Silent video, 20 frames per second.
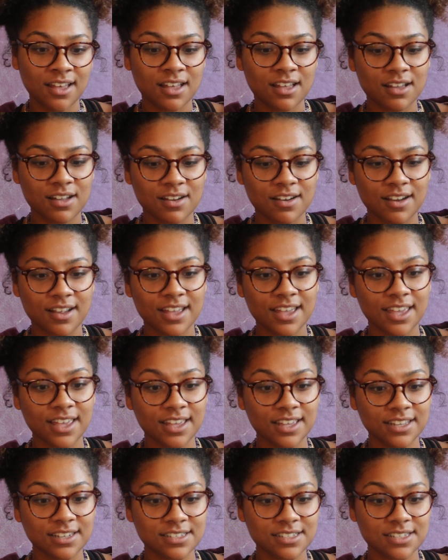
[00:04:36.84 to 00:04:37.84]
All
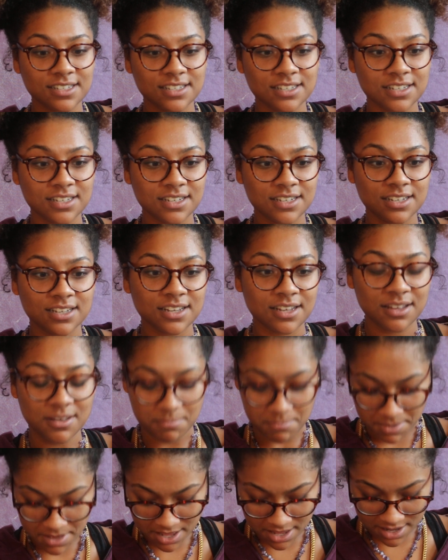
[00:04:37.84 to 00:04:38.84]
right.
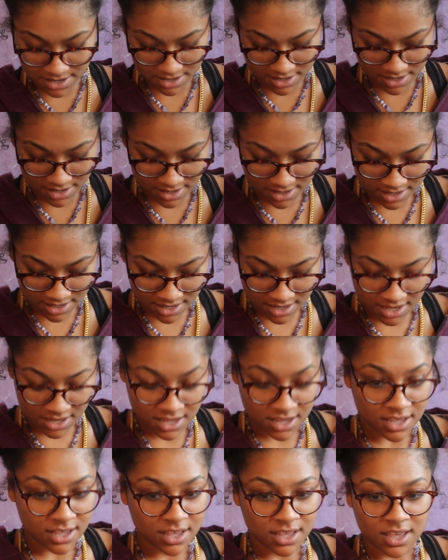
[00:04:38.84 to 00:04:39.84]
But
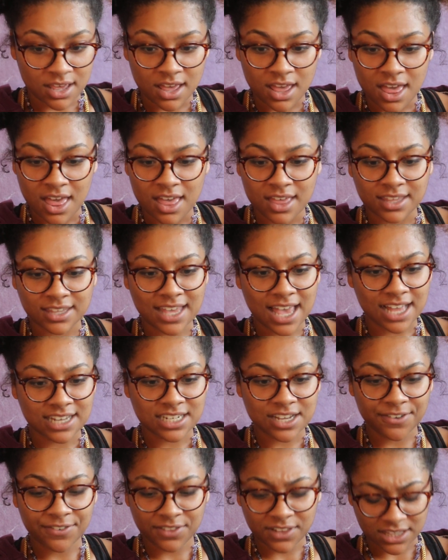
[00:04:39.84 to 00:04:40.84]
yeah,
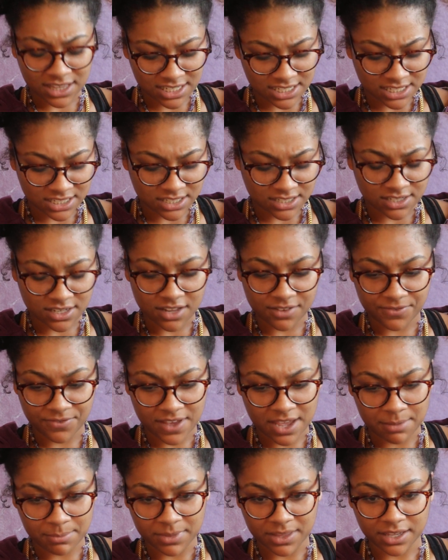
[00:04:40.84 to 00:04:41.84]
definitely this is a
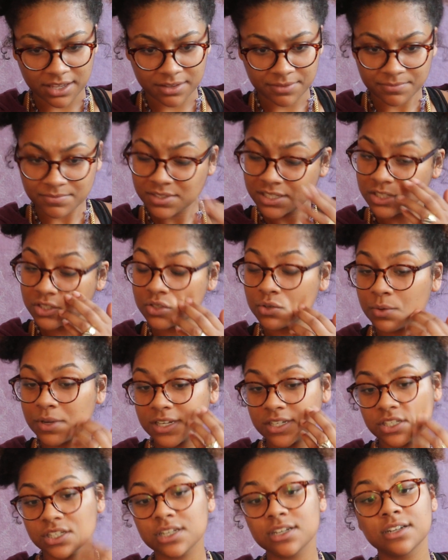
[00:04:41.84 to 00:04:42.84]
family
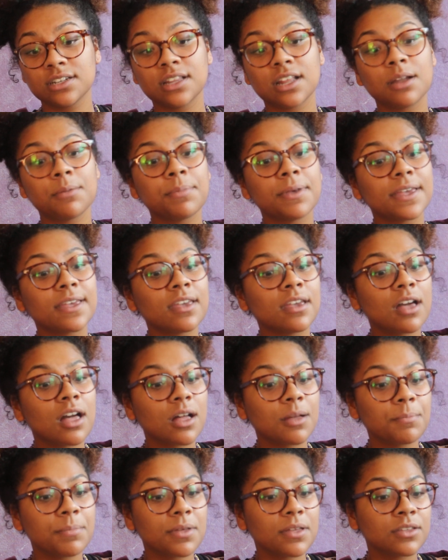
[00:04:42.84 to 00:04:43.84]
situation that I'm picking
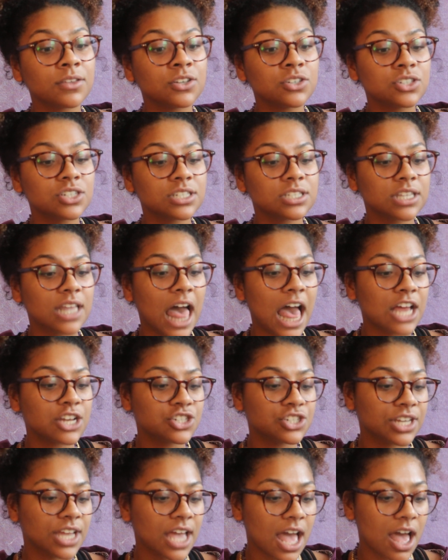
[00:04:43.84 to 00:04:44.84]
up. You're just
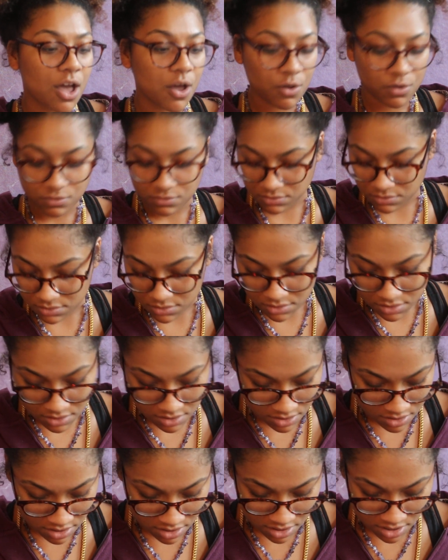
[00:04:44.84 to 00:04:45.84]
lashing out.
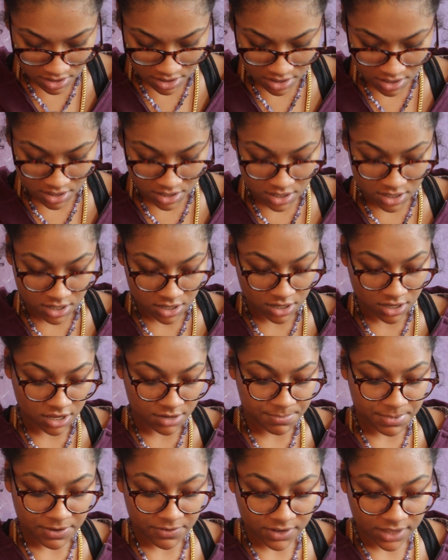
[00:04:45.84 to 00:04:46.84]

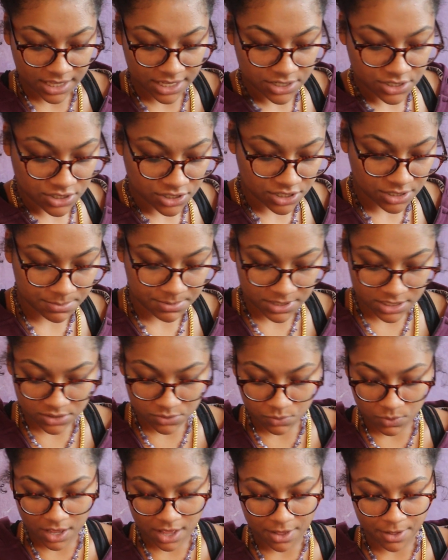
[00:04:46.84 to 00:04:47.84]
Could be relationships as
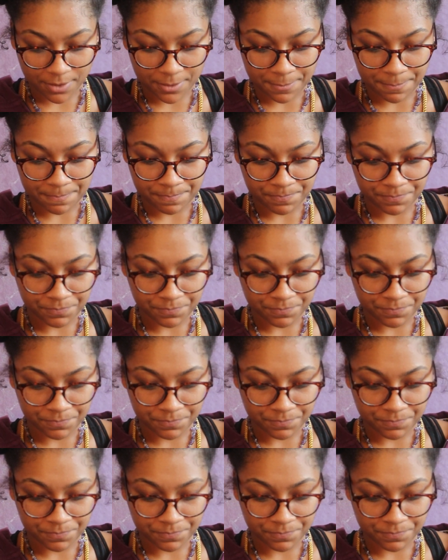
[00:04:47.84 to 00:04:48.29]
well.